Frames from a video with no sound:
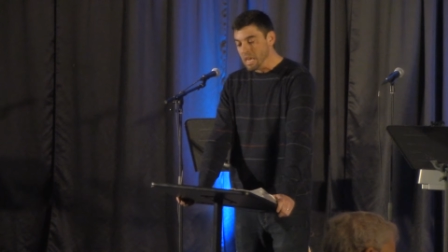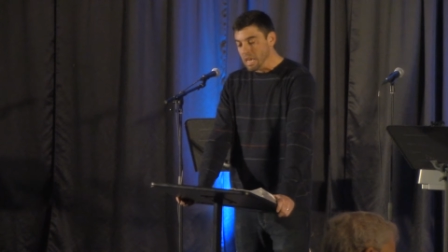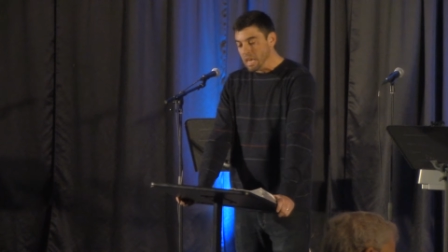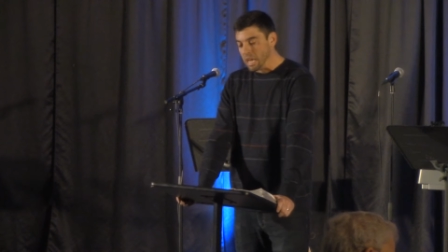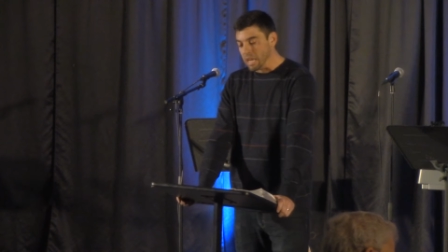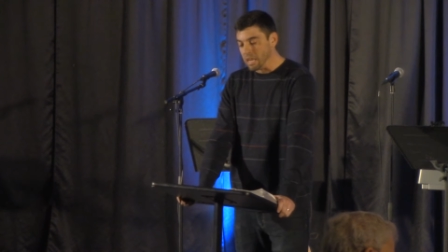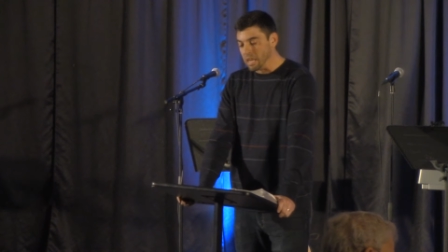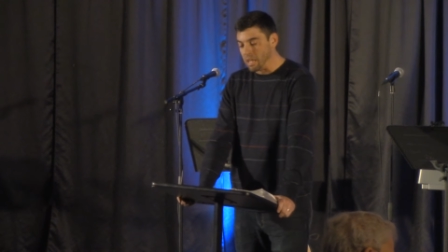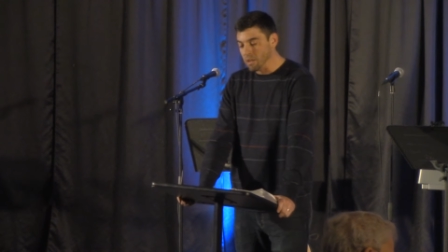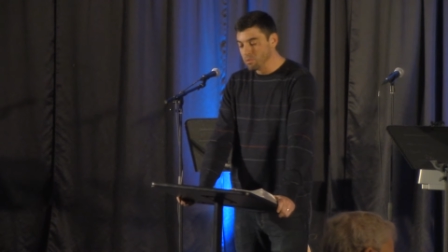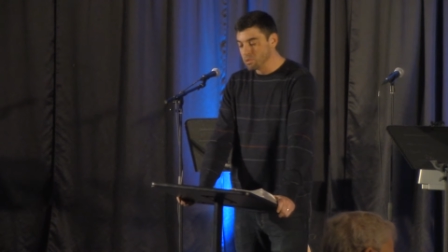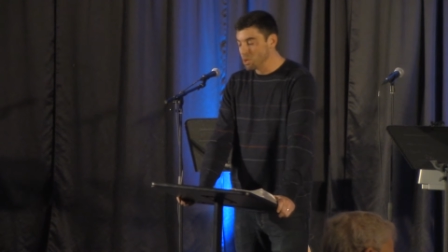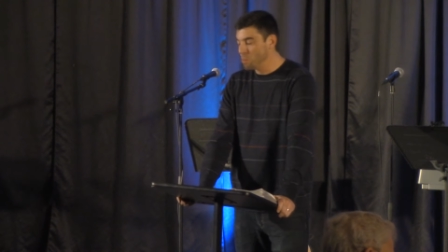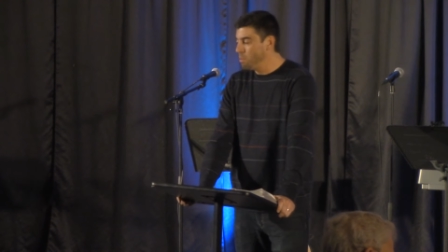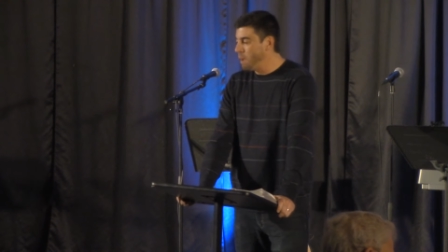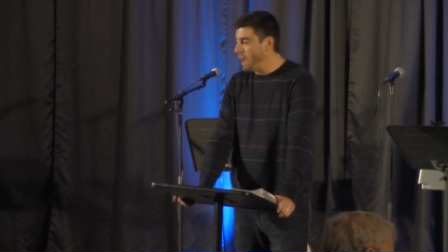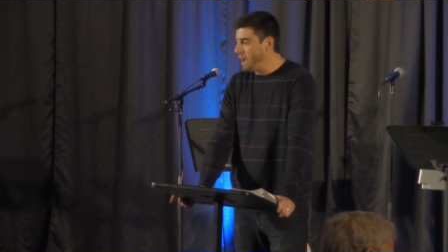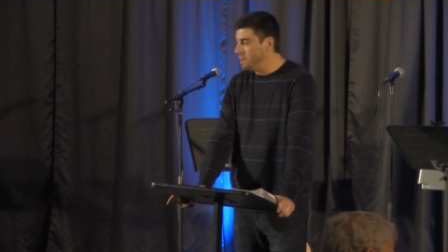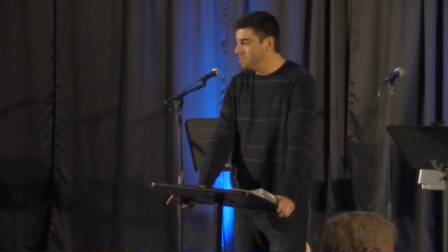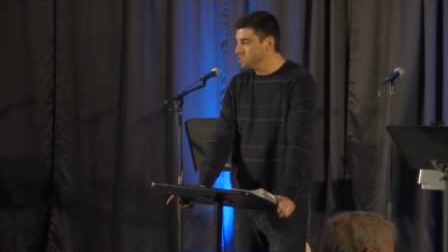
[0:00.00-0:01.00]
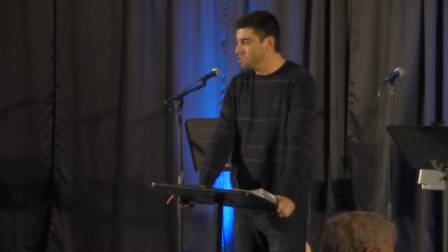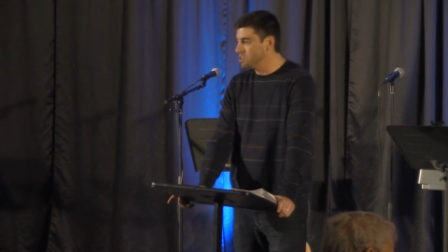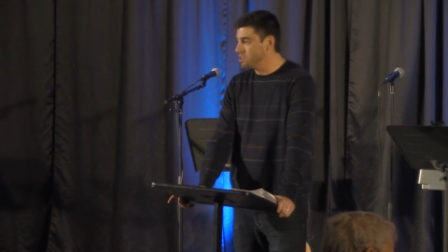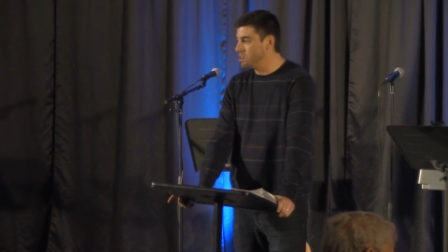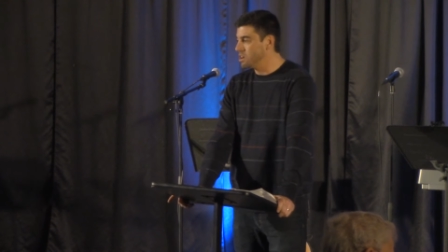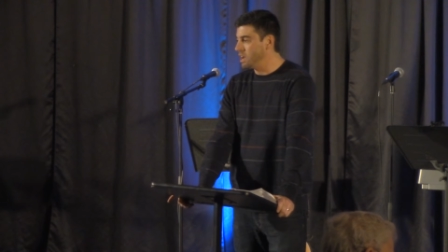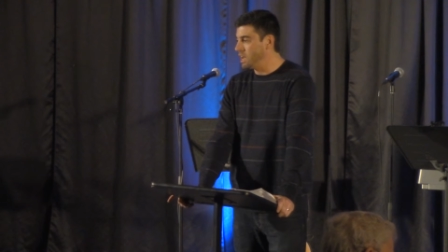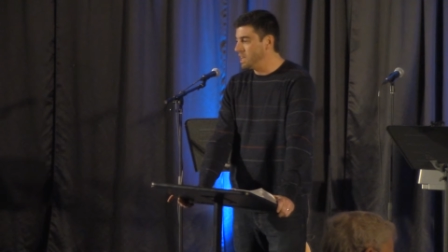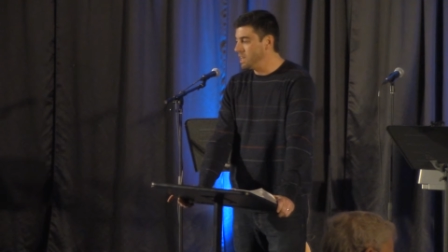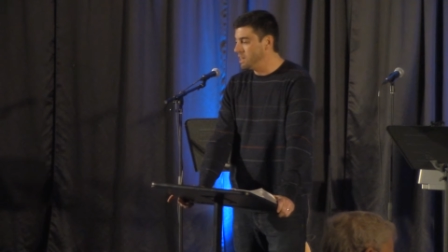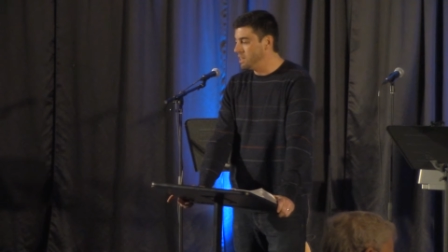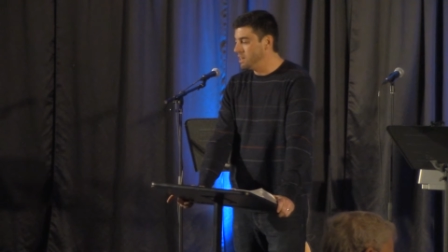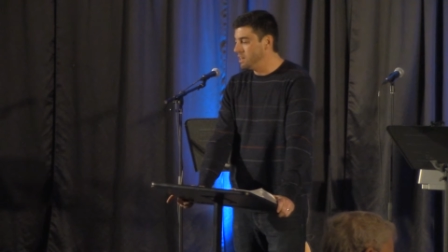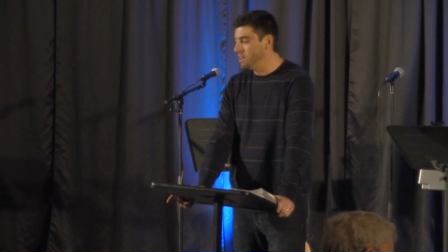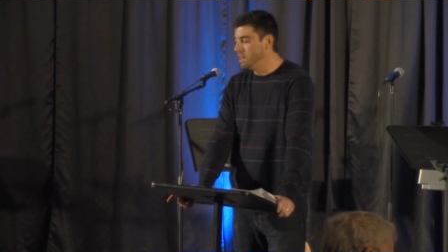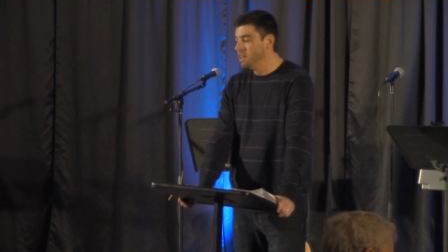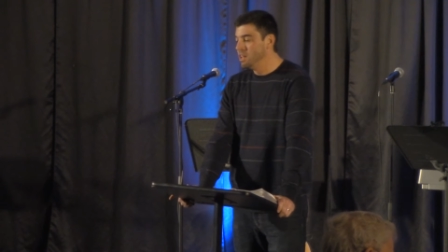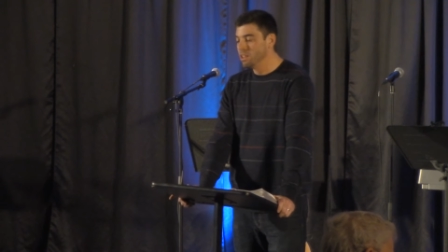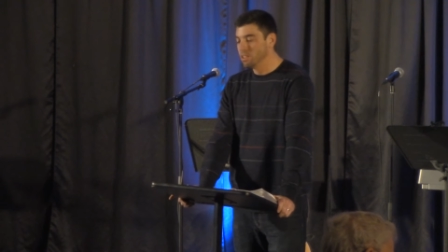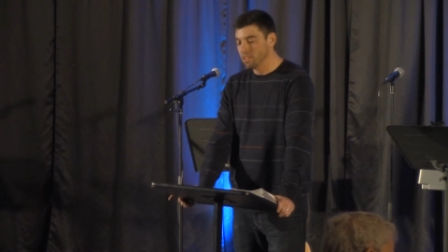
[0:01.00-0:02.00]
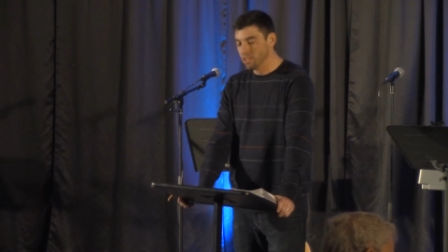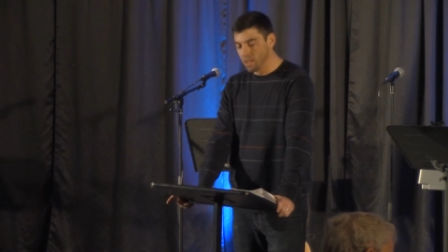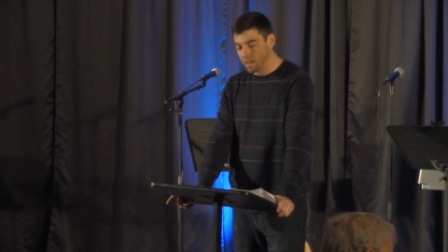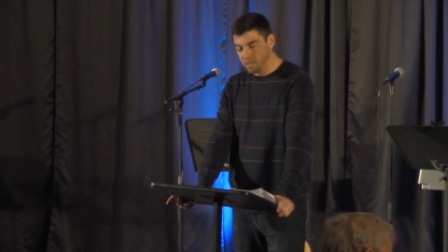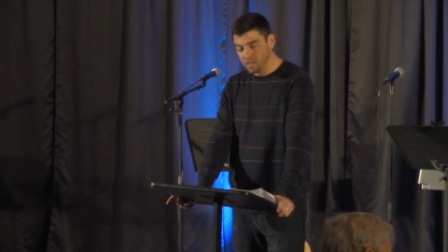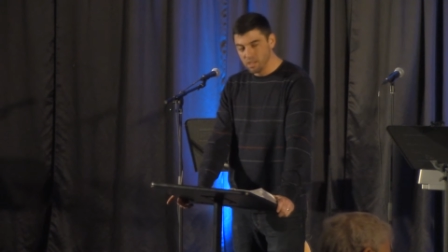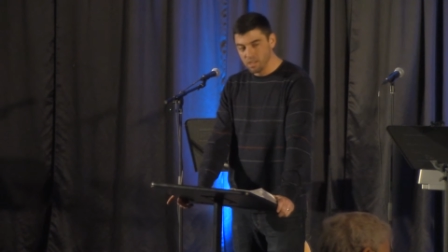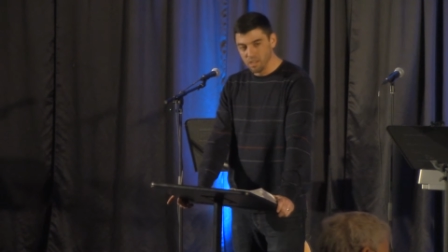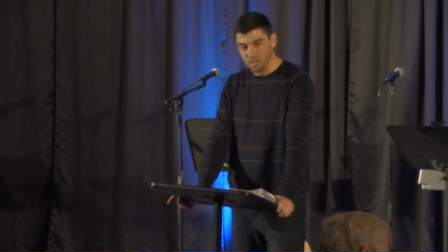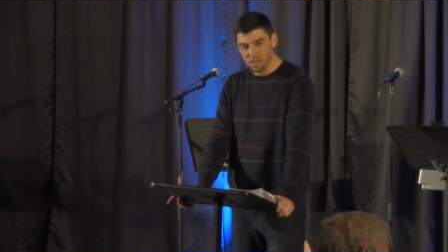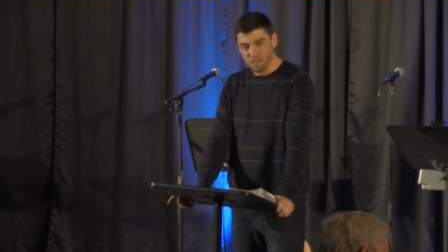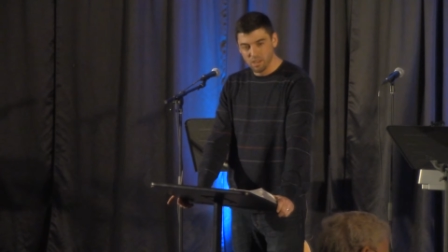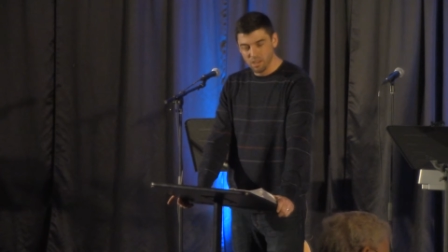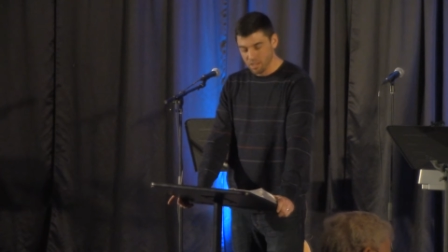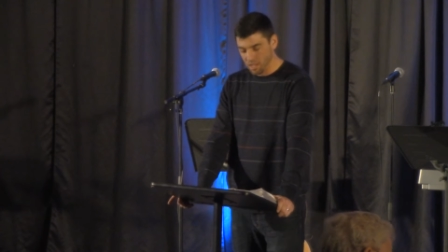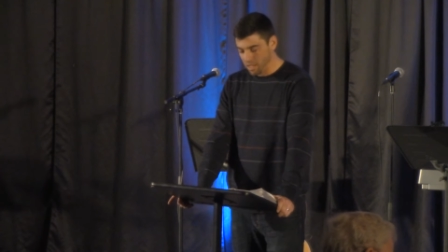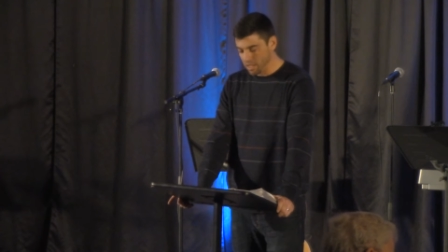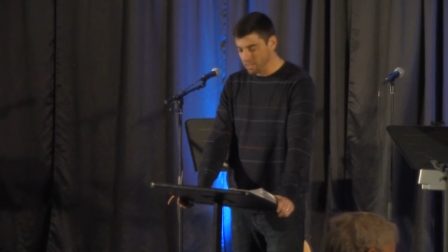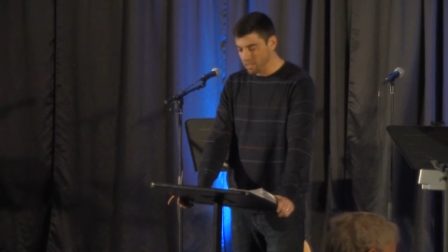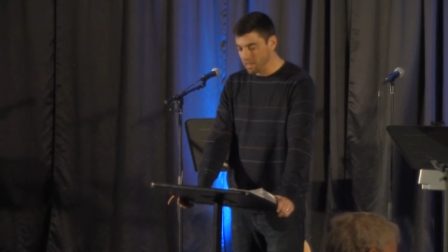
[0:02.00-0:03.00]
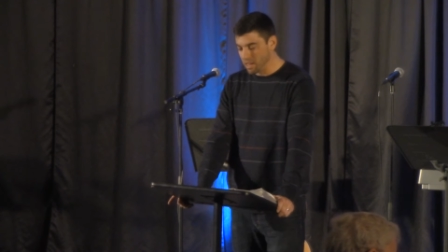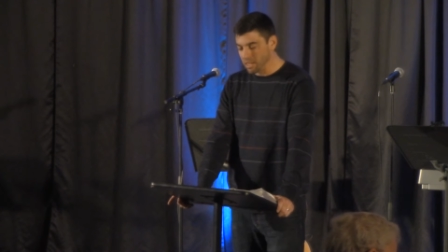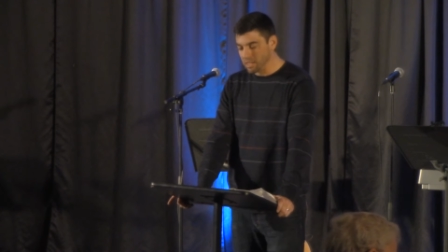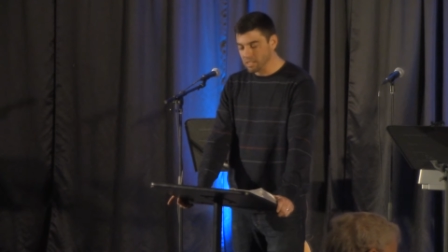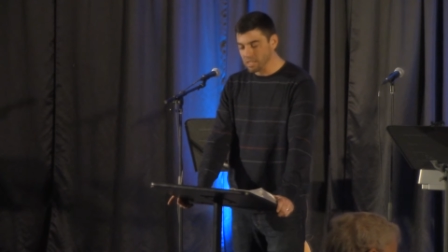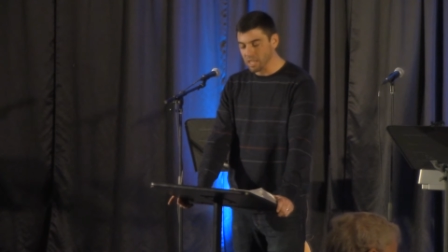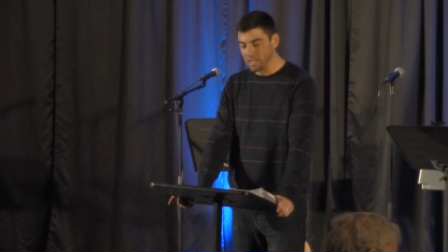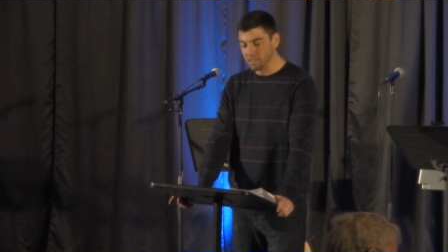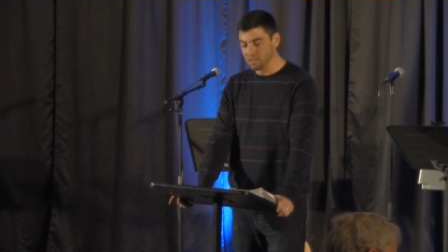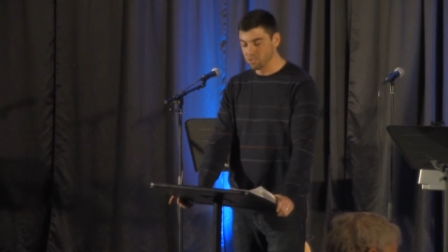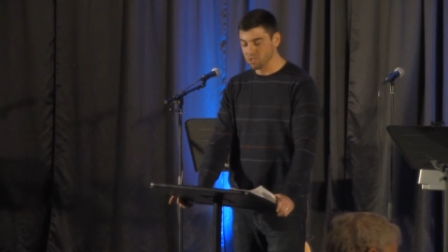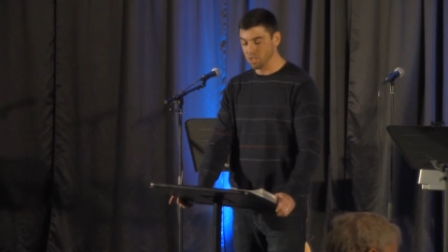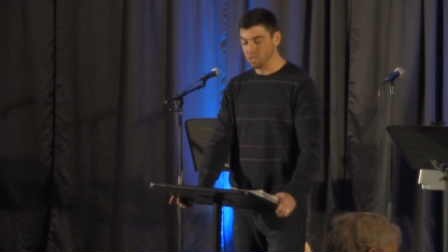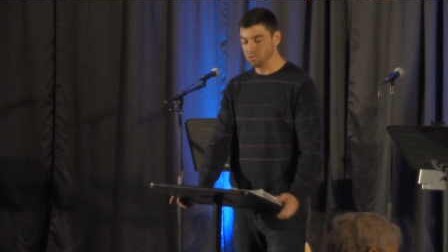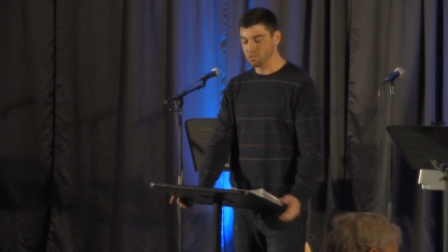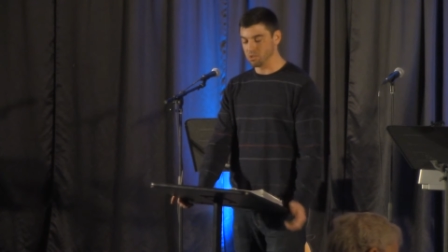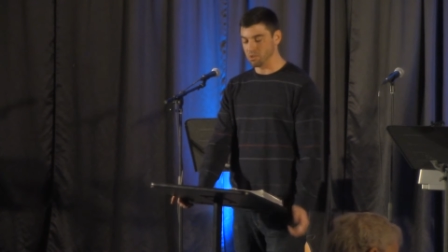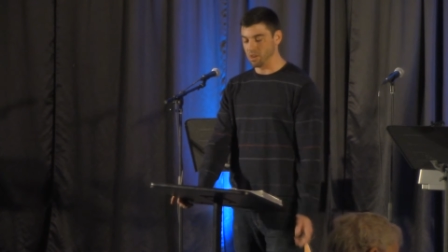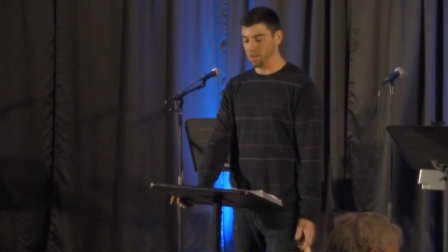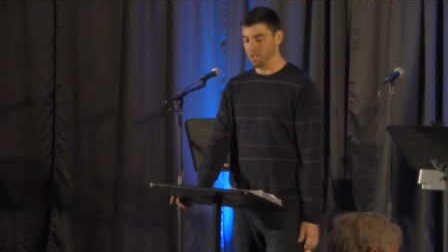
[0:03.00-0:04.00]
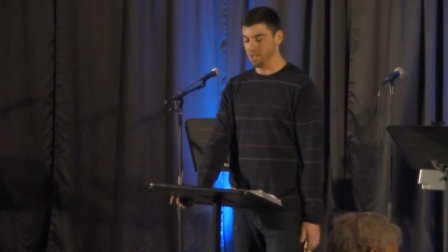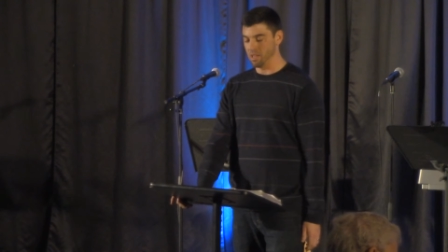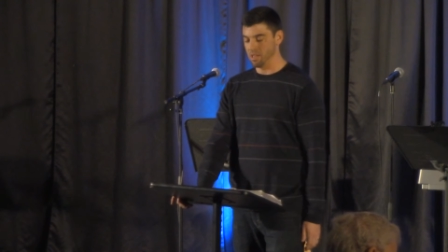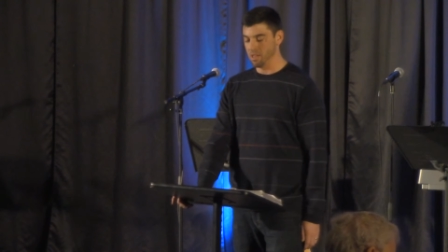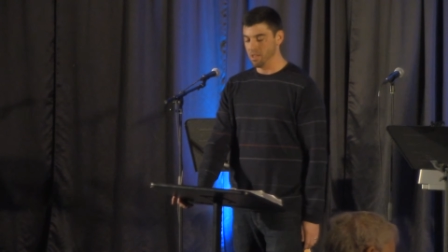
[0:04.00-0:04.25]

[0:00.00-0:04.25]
And he was a pastor in London in the 19th century.